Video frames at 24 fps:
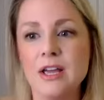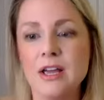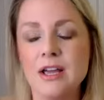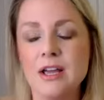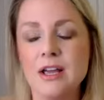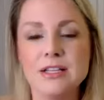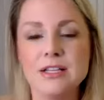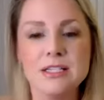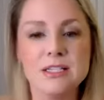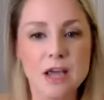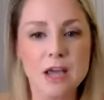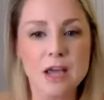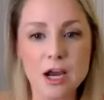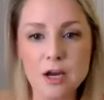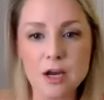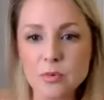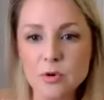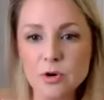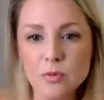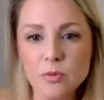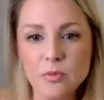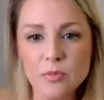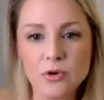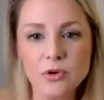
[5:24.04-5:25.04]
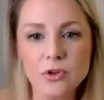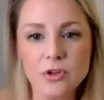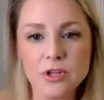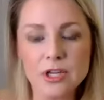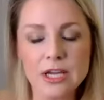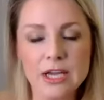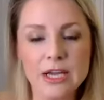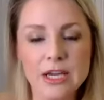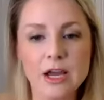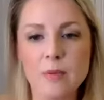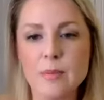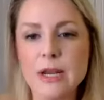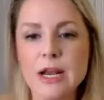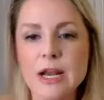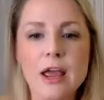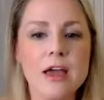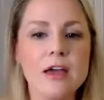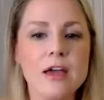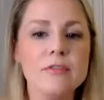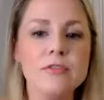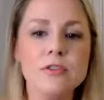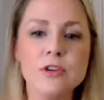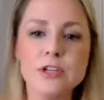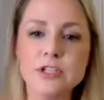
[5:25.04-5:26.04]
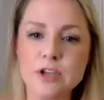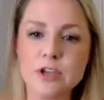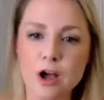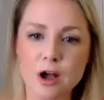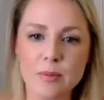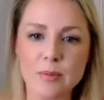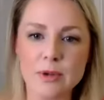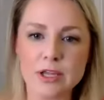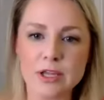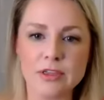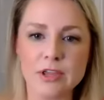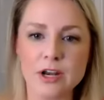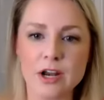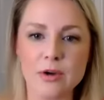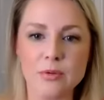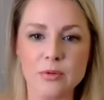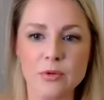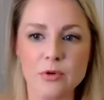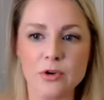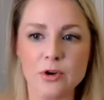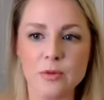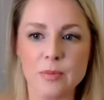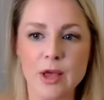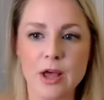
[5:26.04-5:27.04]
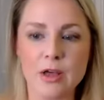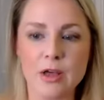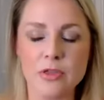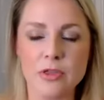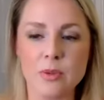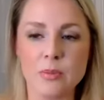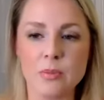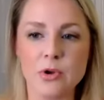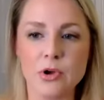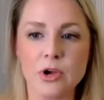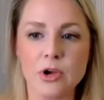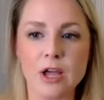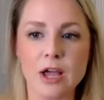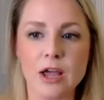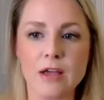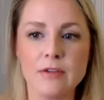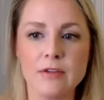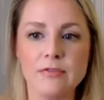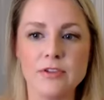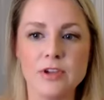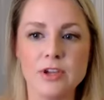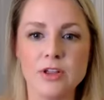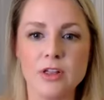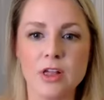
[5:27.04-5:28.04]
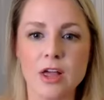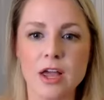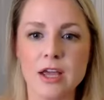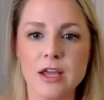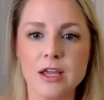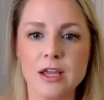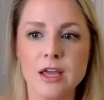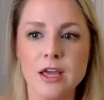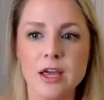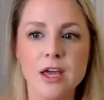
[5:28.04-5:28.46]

Cyberbullying. I mean, every topic that I wrote about in the book, I feel like